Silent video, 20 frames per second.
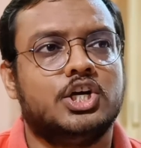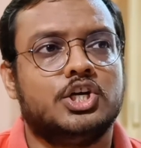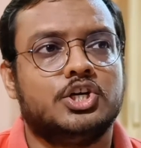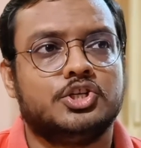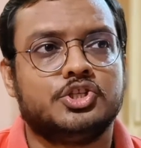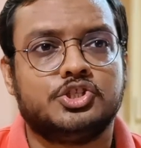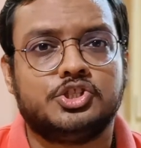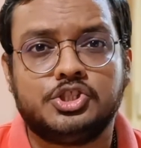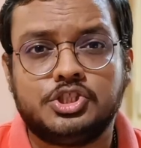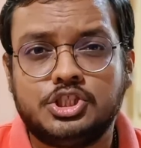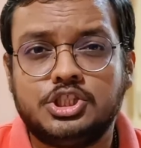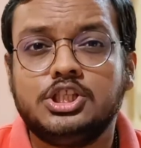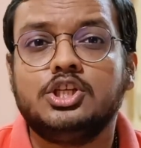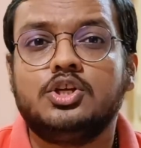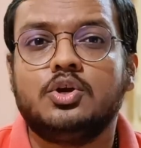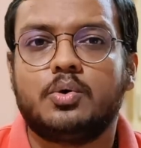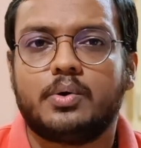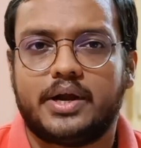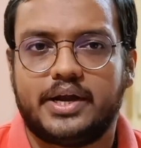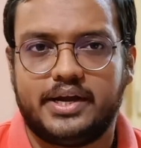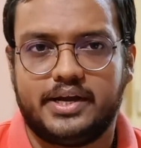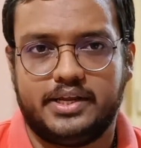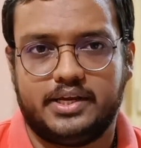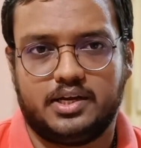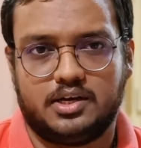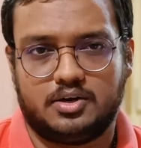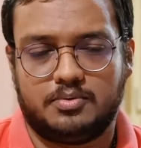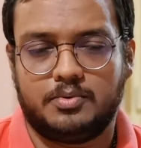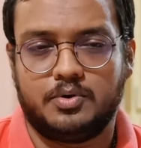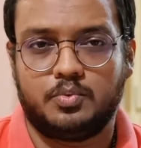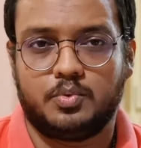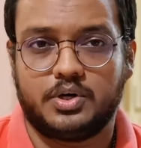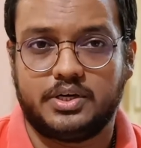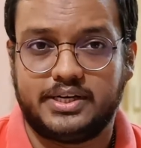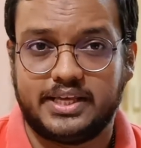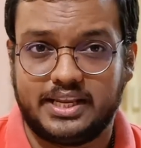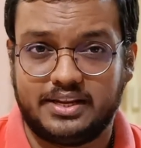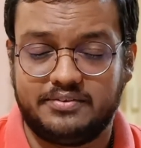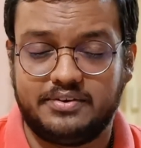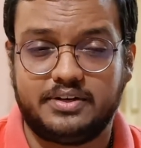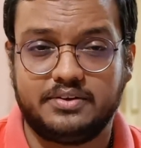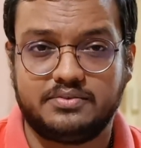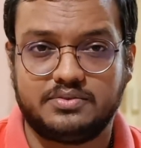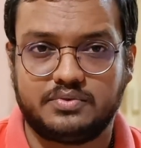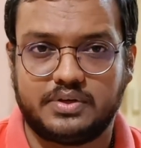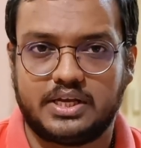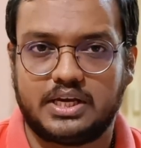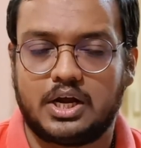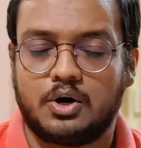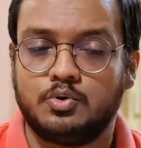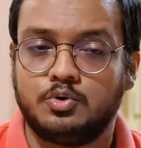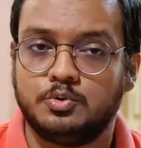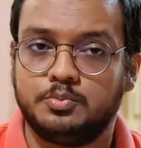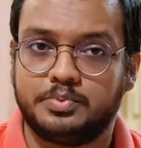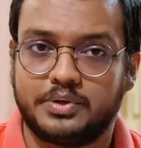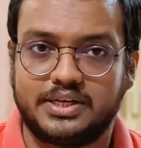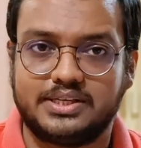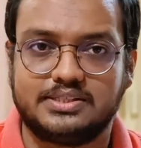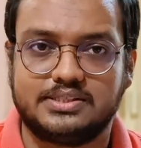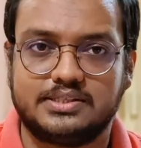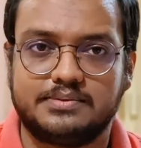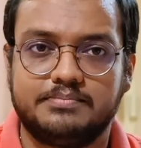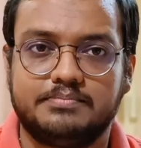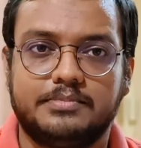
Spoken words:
zero idea about what derivatives were, how to price them.